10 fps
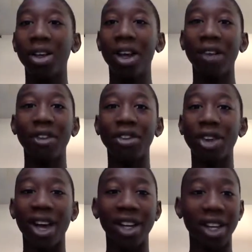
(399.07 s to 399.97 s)
and then
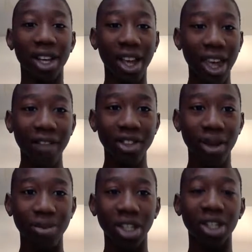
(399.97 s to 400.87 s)
they're adding a caves
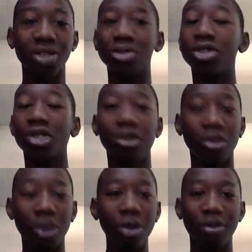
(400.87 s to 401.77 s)
update, which is
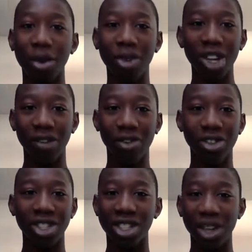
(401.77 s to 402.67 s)
what we've been waiting for
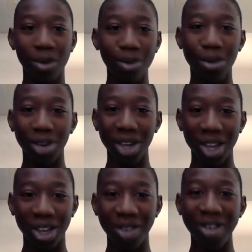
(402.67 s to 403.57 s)
since like
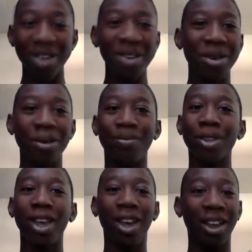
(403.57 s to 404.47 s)
1.8.
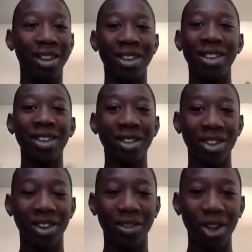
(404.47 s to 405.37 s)
And
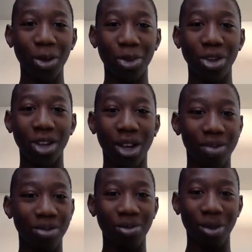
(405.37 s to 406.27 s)
the
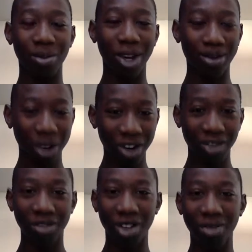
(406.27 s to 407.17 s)
Minecraft
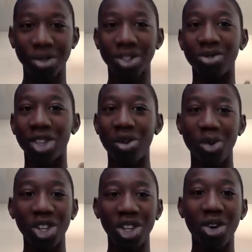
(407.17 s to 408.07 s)
developers, they
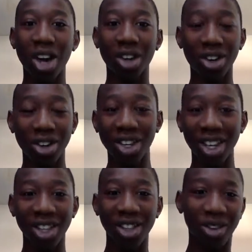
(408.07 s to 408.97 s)
really know how to hook
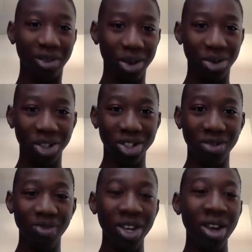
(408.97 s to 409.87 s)
in their viewers.
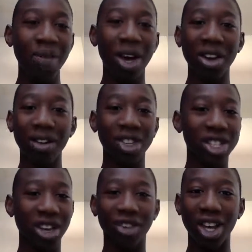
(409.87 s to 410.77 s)
Minecraft doesn't
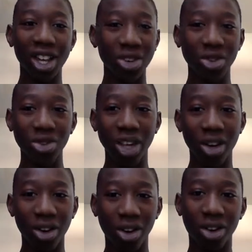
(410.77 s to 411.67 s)
have an end goal at
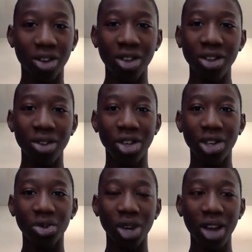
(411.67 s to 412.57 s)
all. You can
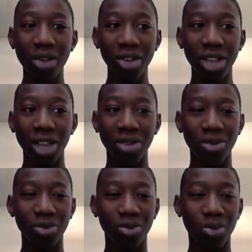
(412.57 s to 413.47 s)
do whatever that you
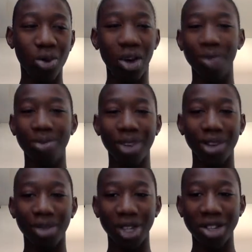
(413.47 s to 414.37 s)
want, pretty
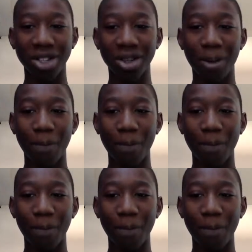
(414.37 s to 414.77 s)
much.